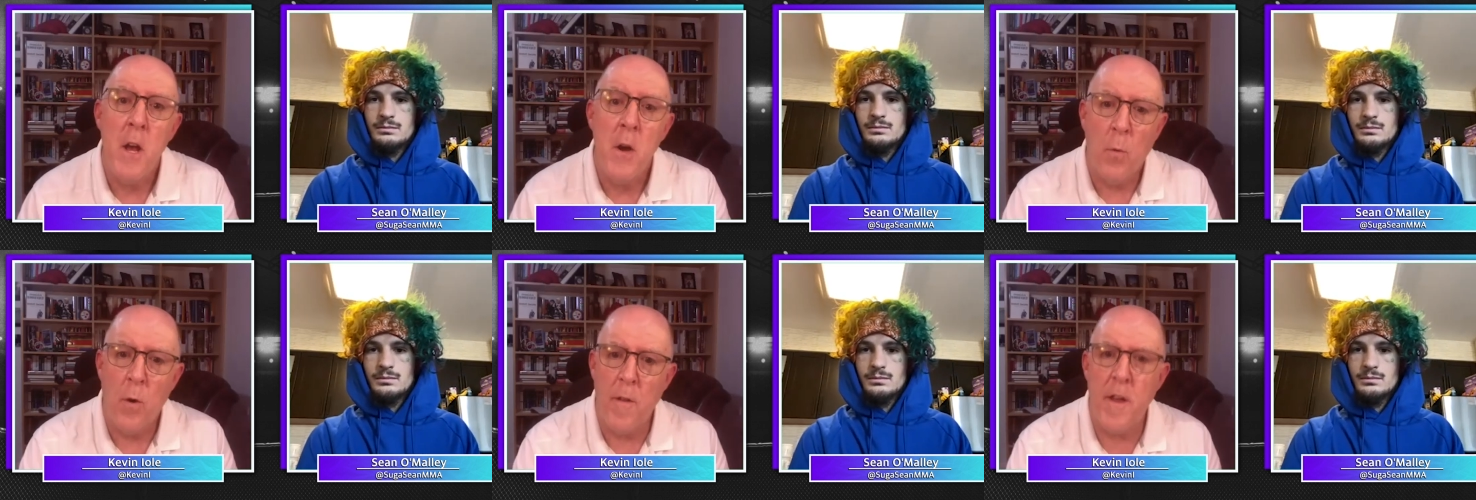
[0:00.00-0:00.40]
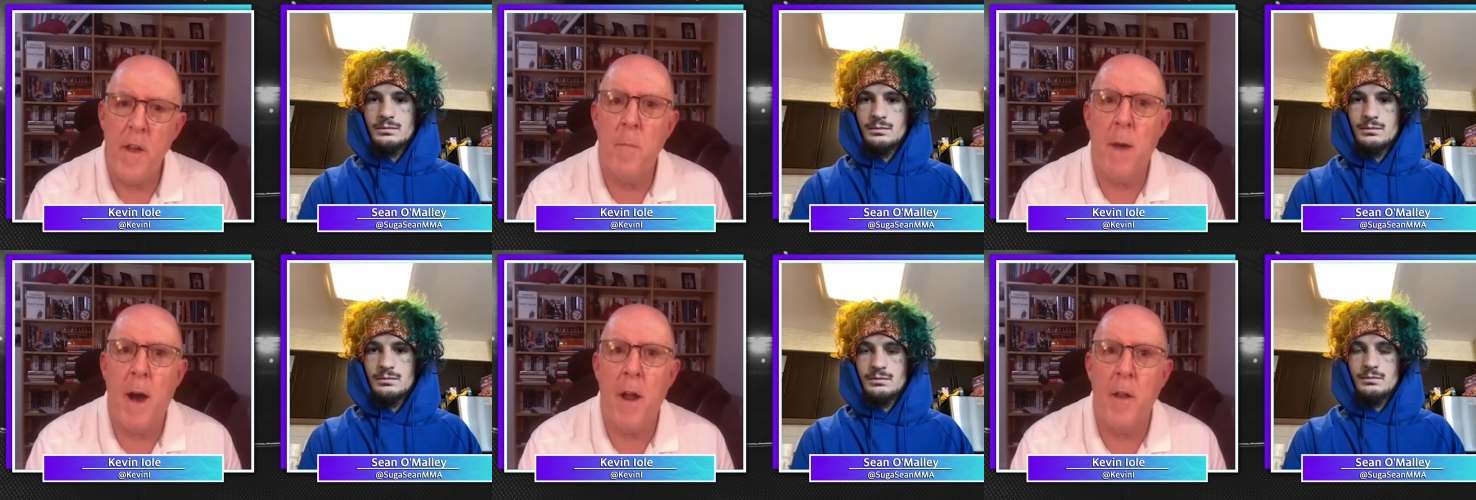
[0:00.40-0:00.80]
Speaker 1: With
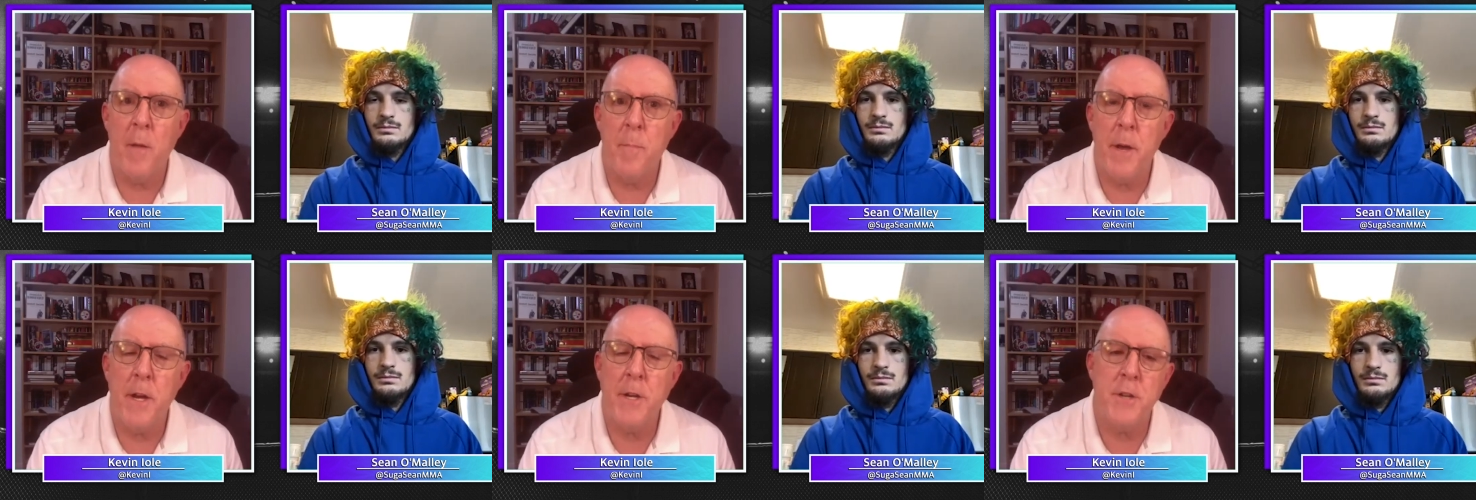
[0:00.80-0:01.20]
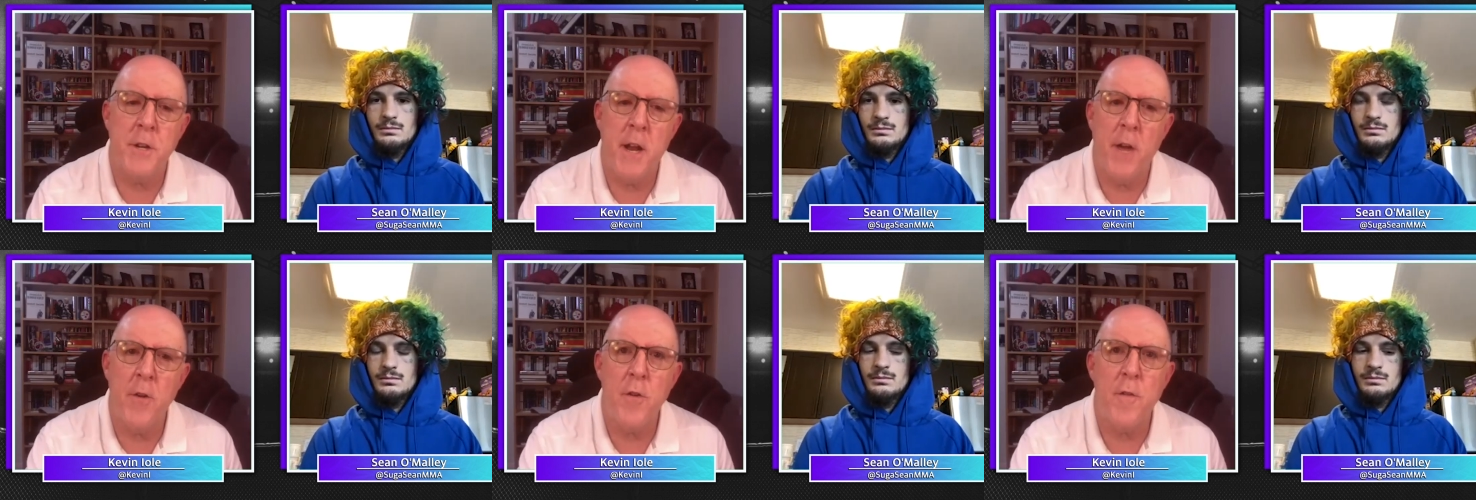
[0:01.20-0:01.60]
him out of the picture
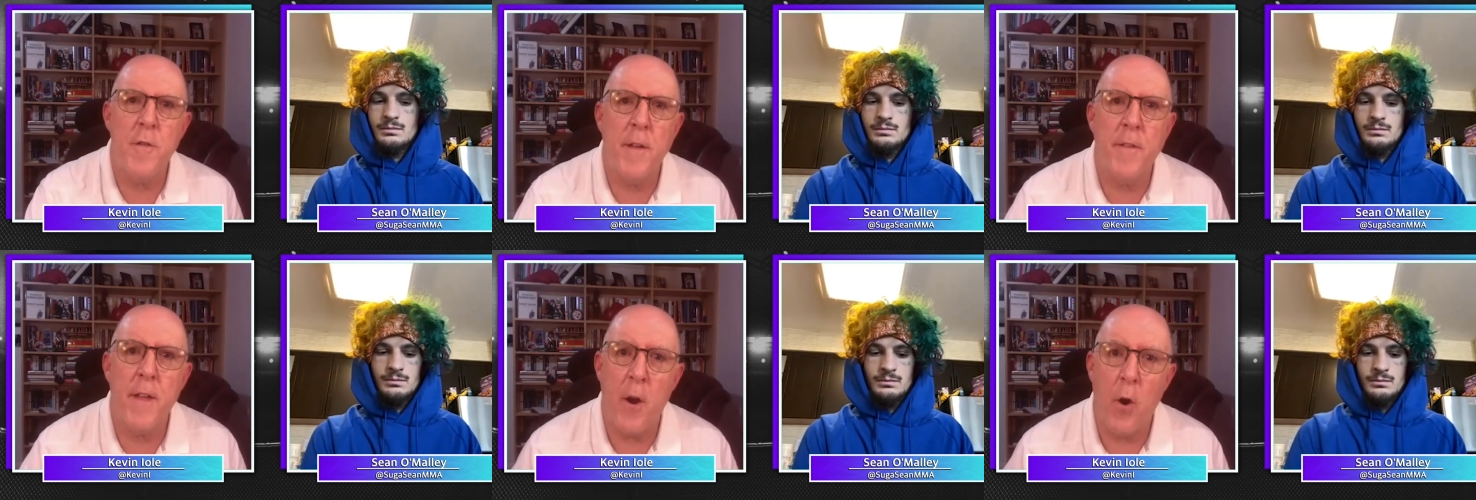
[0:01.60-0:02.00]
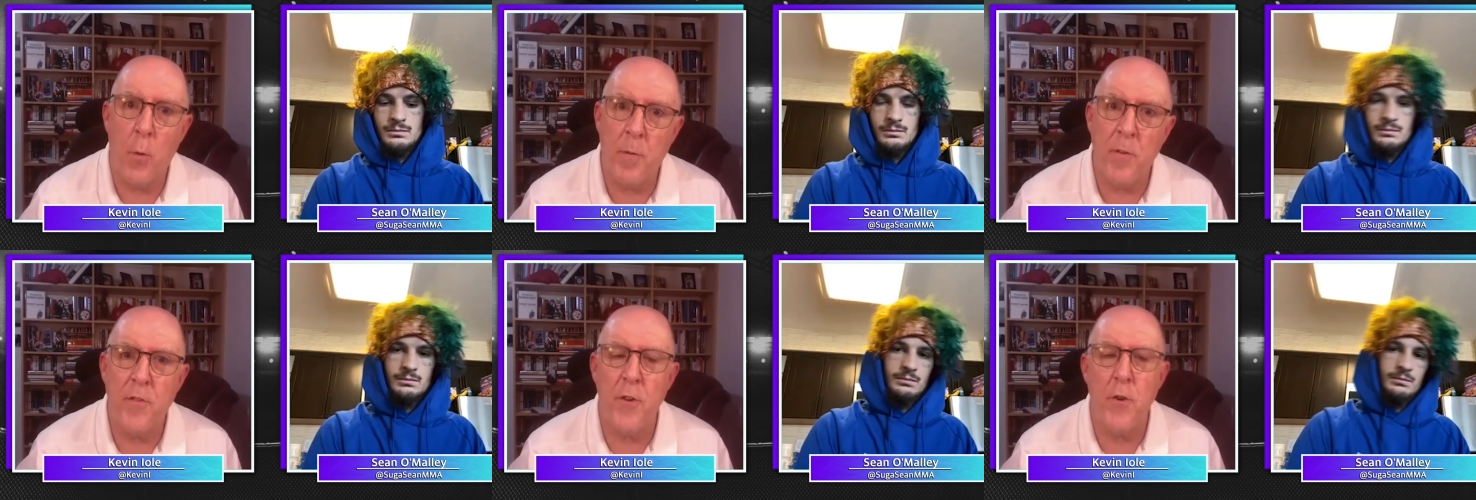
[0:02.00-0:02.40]
now, do you think that
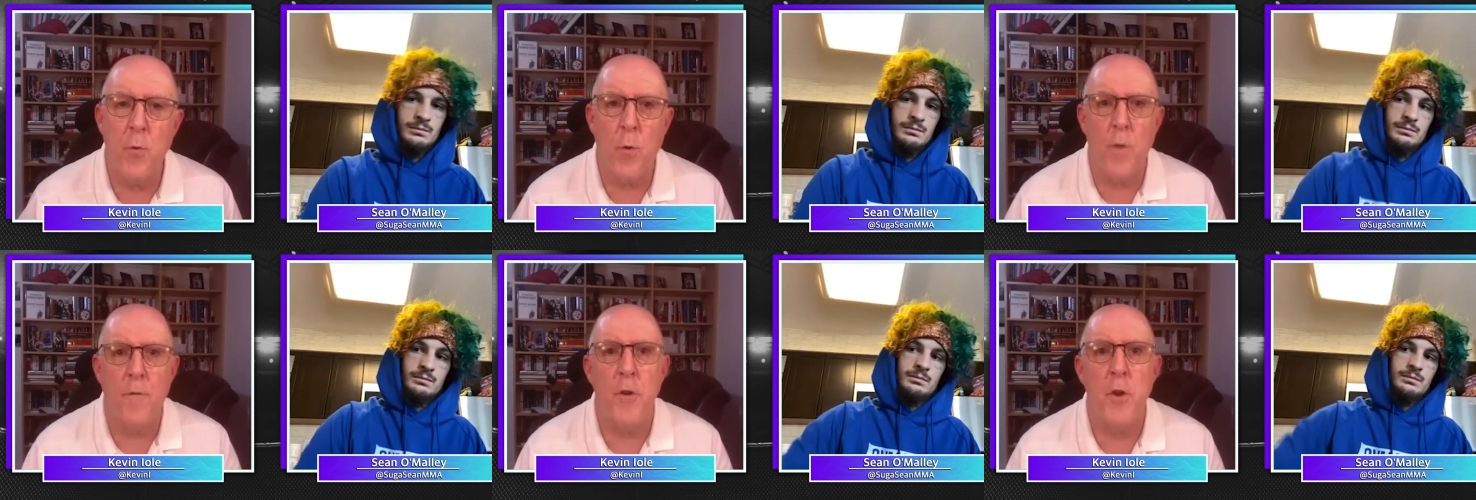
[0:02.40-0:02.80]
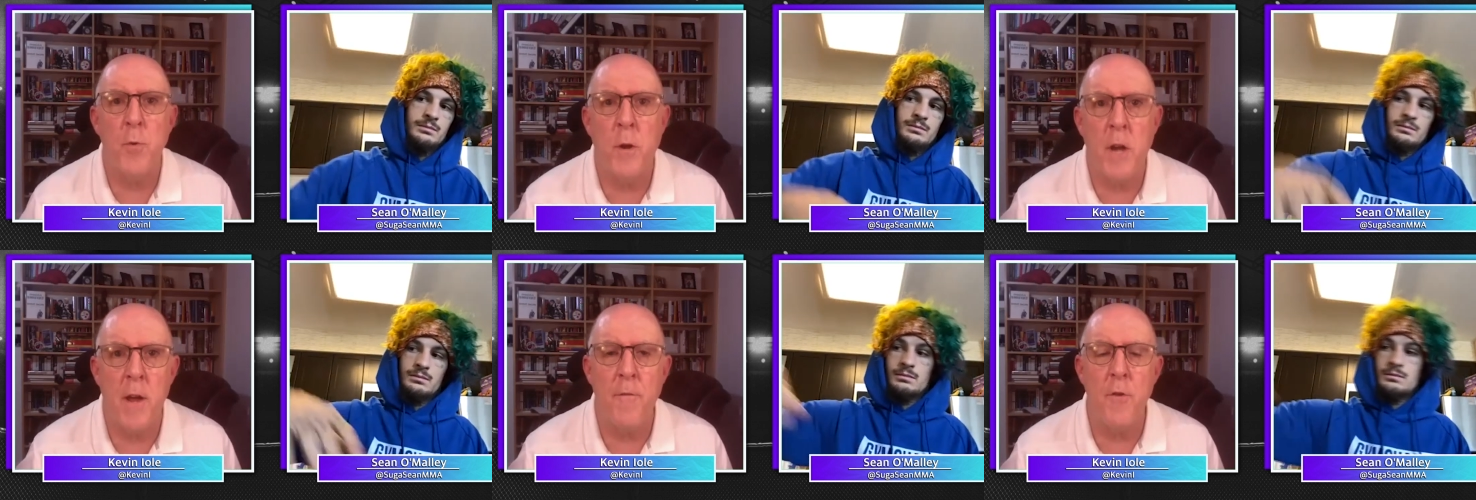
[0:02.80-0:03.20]
opens the door for you?
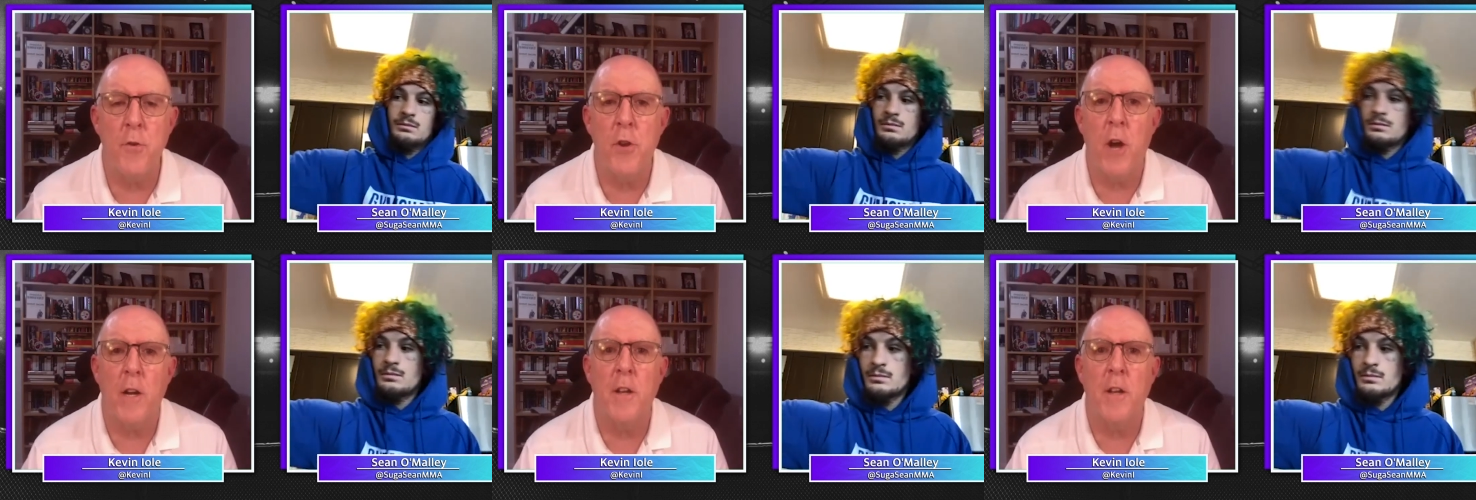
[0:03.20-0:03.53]
And have you talked